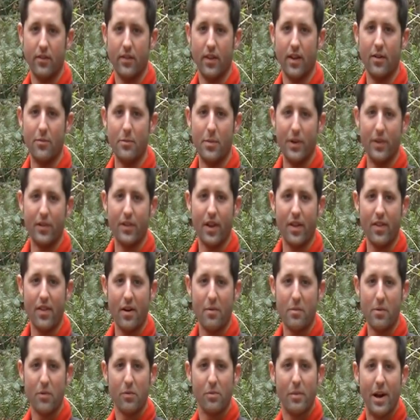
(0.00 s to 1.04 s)
Everybody's got that
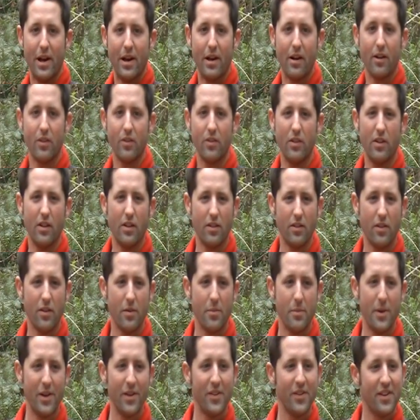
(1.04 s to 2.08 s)
much biology under their
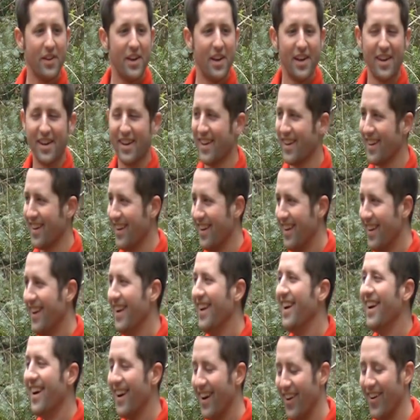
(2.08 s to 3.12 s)
belt?
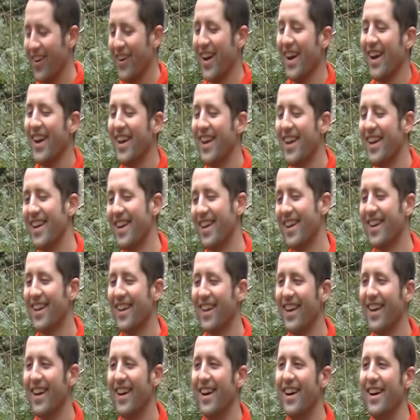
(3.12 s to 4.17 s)
Okay.
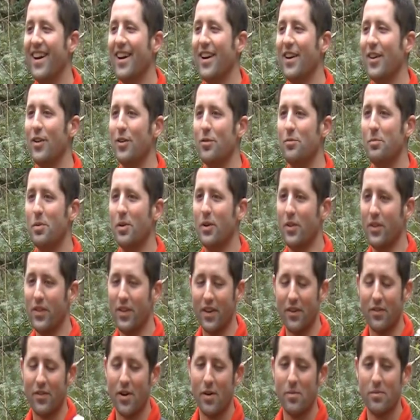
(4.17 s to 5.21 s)
You've pulled
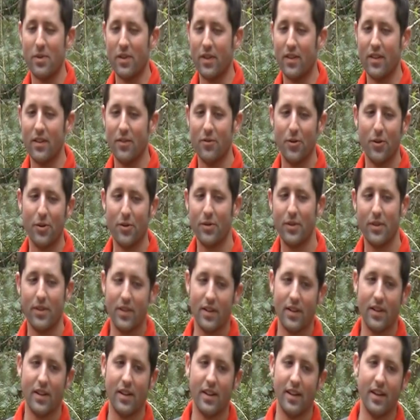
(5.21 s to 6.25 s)
stuff up and seen roots.
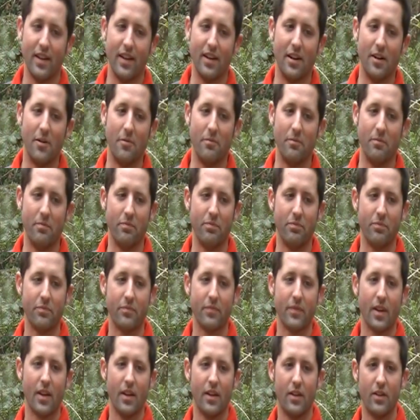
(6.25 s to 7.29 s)

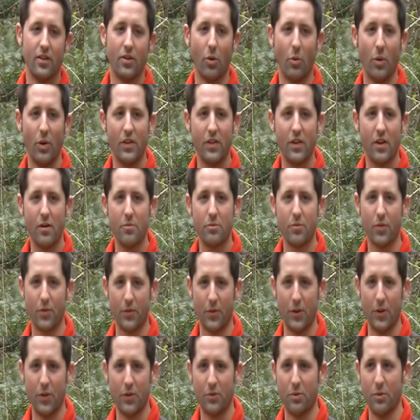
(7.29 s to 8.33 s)
So what comes
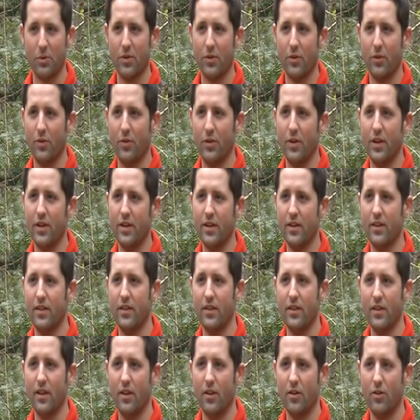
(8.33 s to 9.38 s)
first with the tree?
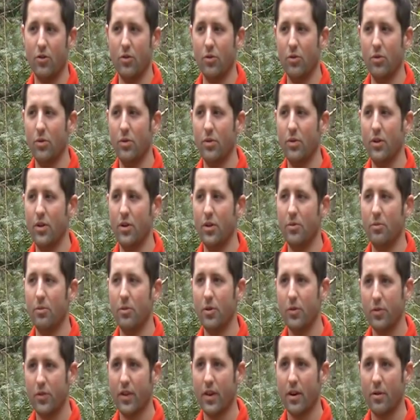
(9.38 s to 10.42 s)
Do the
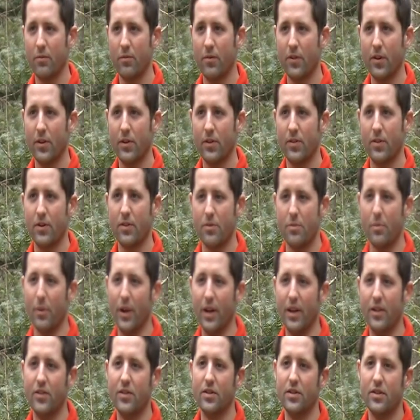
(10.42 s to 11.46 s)
roots come first or the
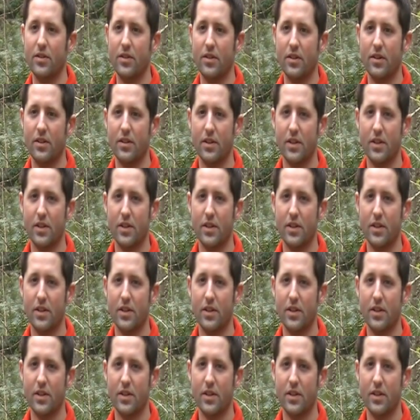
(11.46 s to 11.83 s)
branches?